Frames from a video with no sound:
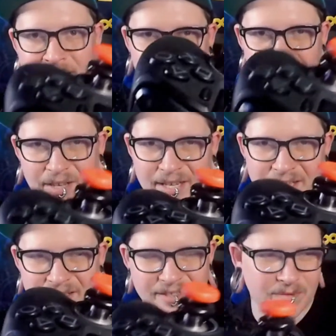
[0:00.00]
So like
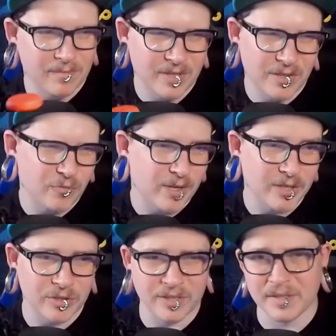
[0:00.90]
in some
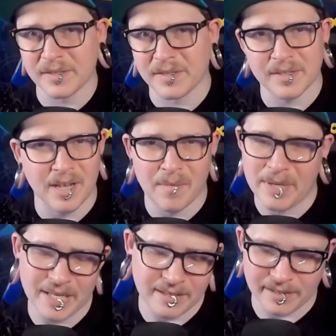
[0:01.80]
situations, I
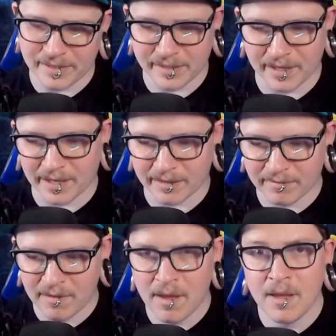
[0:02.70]
mean, it's not
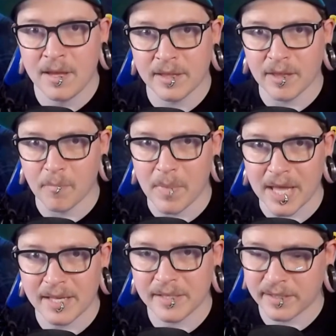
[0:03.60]
the
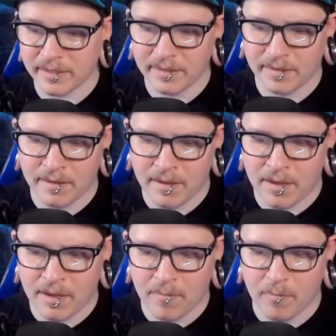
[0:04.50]
best,
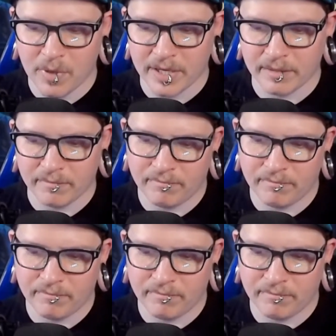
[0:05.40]
but